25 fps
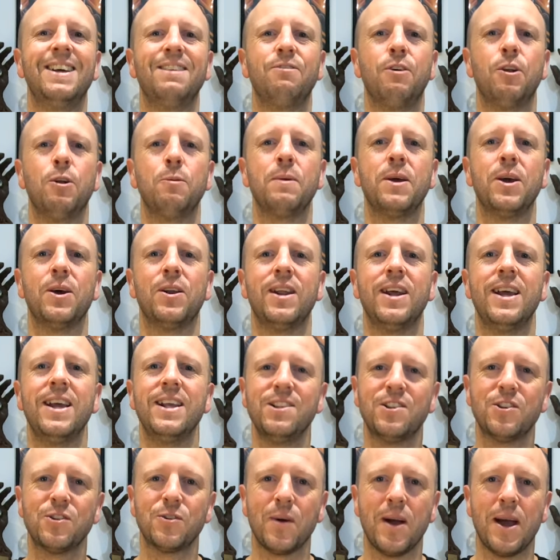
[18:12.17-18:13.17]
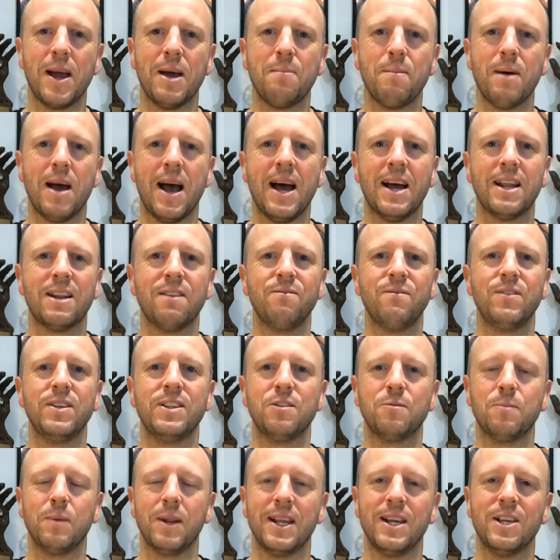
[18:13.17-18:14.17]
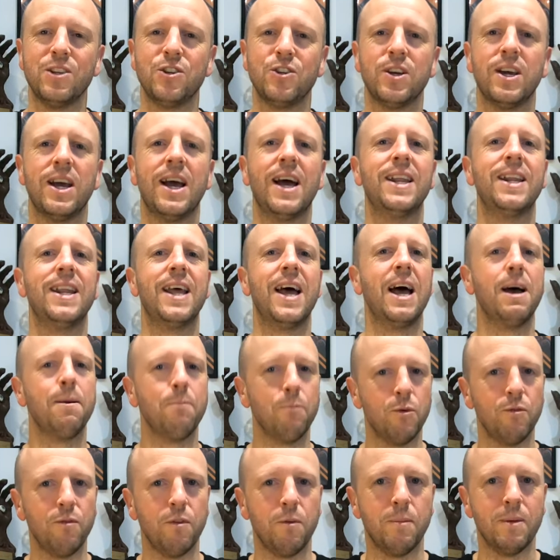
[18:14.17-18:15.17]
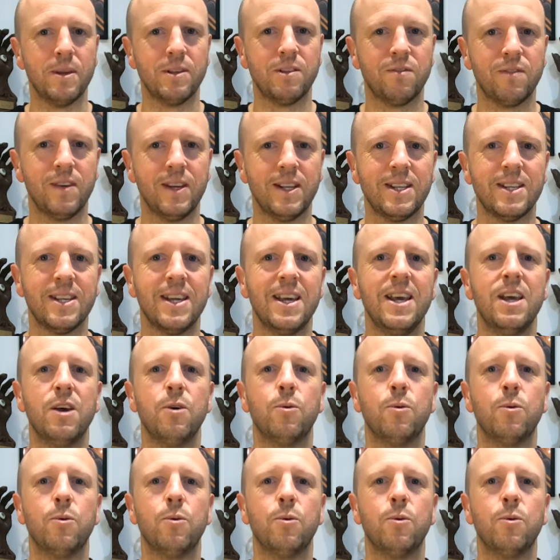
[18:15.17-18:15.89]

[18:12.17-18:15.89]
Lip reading: Follow me on Instagram at InvincibleAsia and at Movie Misfit,